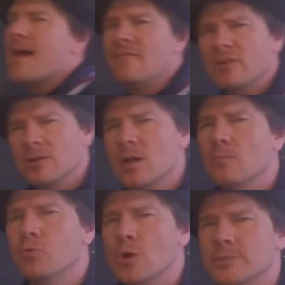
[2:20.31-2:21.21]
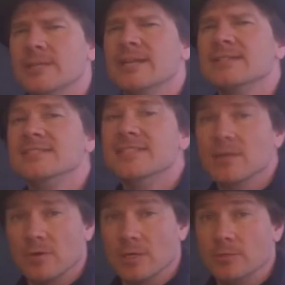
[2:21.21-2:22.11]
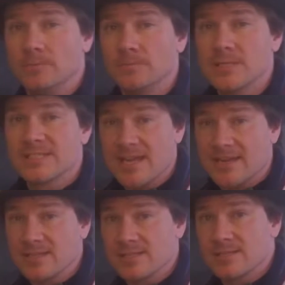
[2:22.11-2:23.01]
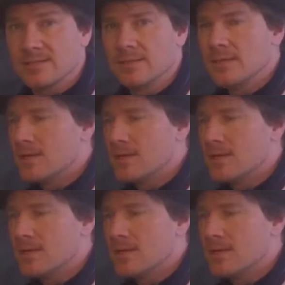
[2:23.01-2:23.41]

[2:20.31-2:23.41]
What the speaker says: ever approaching 0 seconds.